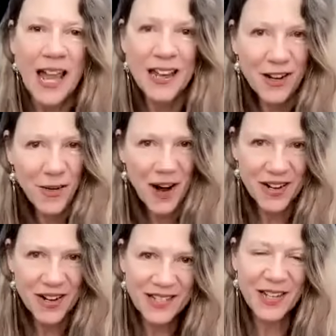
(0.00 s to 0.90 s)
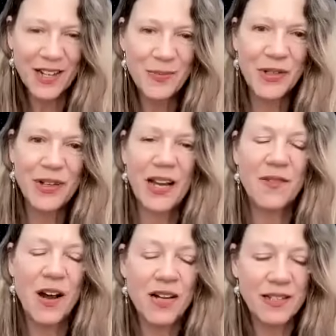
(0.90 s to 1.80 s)
Hey, Aquarius, Sun, Moon,
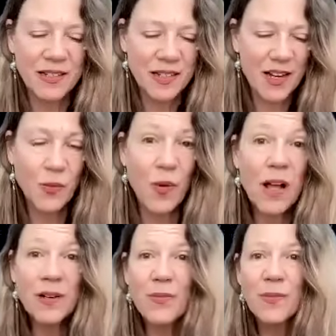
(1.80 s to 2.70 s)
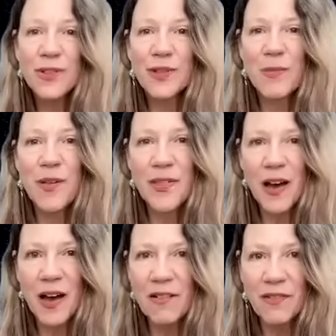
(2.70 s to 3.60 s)
and Rising Sign, welcome to the month
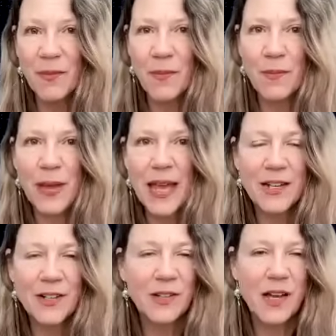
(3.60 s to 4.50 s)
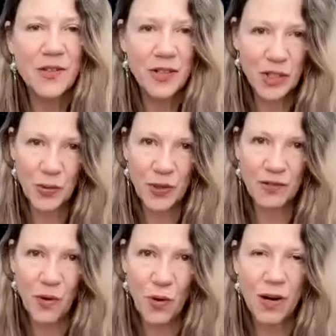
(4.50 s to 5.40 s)
of May two thousand
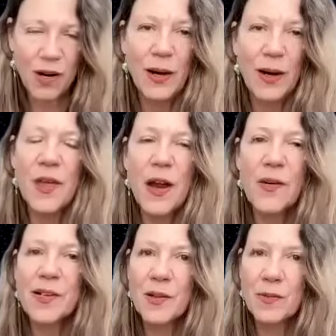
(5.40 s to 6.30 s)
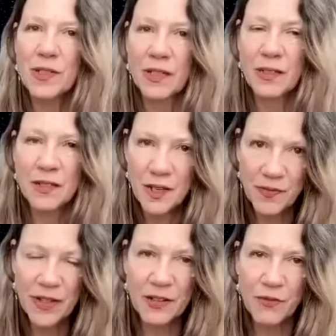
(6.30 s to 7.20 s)
twenty-four. There is some
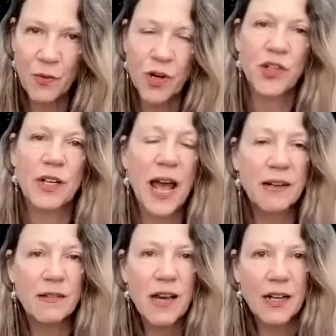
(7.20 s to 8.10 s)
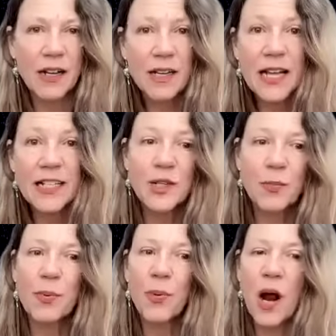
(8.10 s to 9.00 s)
significant fortune and luck and
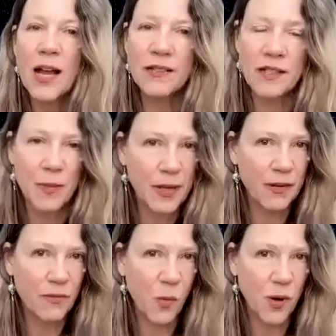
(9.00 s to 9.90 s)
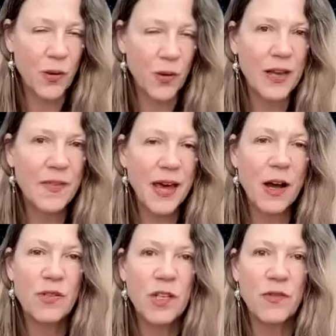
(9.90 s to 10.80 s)
surprise coming for you in the
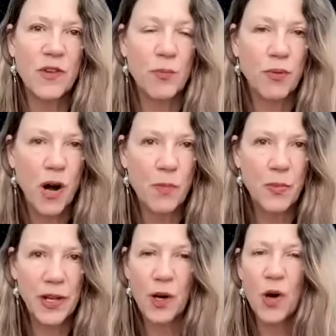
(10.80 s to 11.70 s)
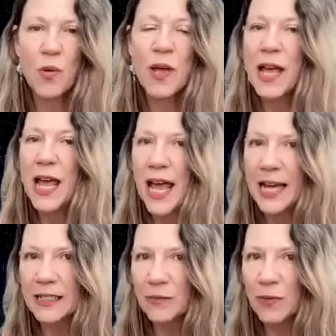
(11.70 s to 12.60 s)
house of your property, home,
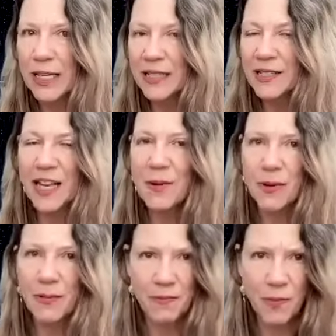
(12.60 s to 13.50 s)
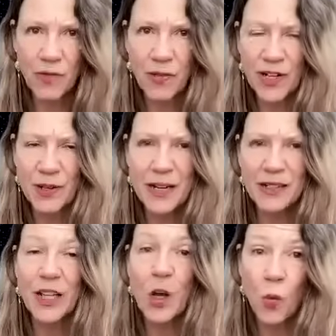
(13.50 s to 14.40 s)
and real estate, but
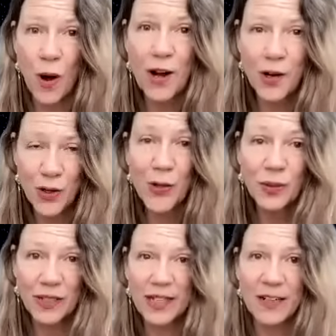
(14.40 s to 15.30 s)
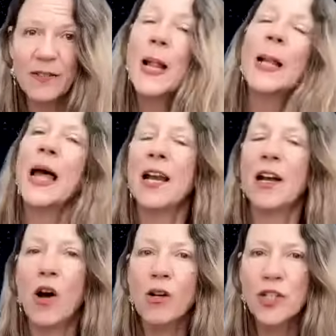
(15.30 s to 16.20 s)
fundamentally where you live. And
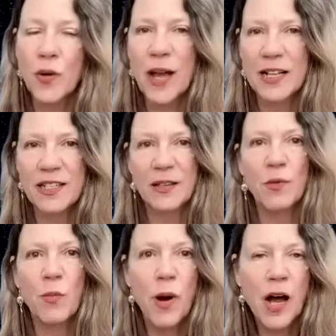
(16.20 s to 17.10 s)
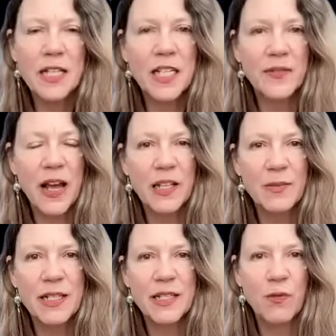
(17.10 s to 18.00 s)
it also has some positive
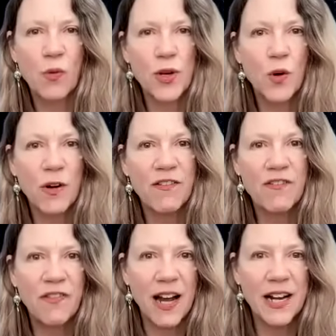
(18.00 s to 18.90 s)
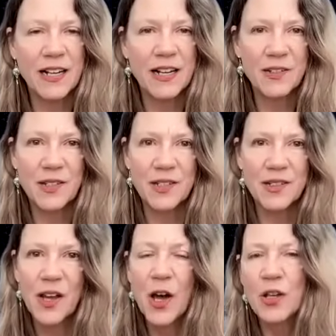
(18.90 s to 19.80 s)
elements for your
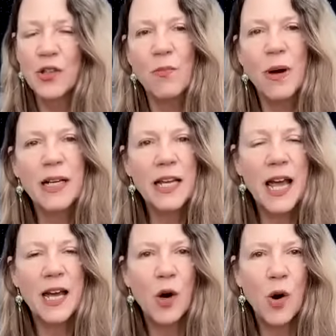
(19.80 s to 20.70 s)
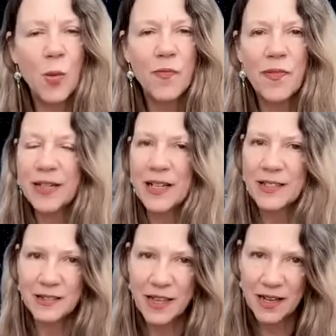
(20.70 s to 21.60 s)
finances. So money and home
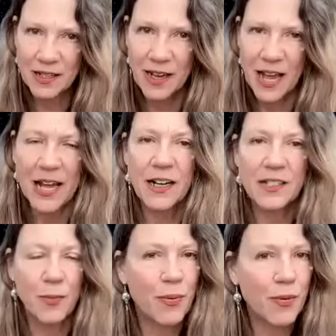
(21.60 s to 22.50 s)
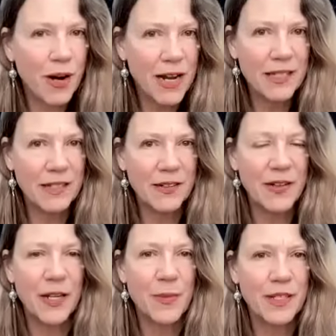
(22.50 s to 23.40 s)
finance luck and a surprising
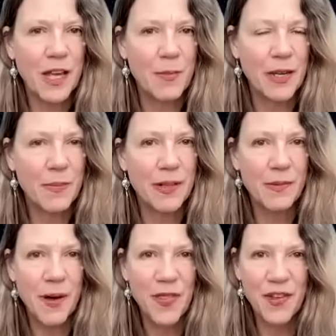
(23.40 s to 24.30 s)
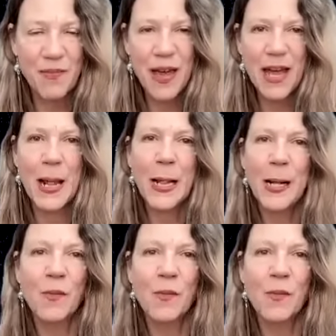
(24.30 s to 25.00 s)
developments coming up in the month of May.